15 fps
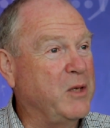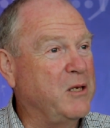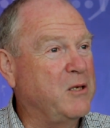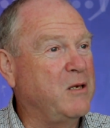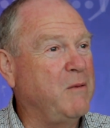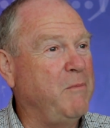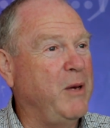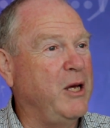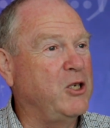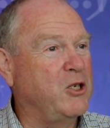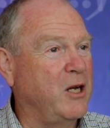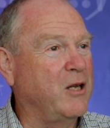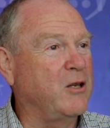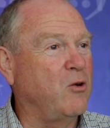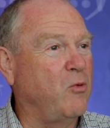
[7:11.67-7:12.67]
is to
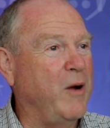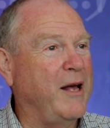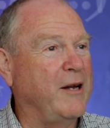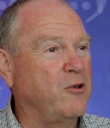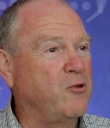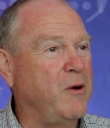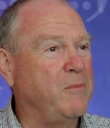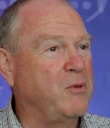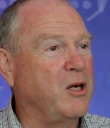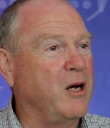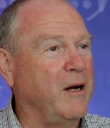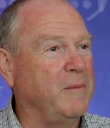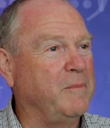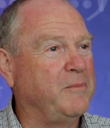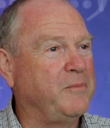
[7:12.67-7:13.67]
measure the round trip
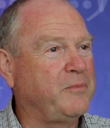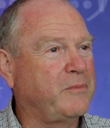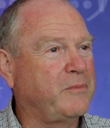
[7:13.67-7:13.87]
time.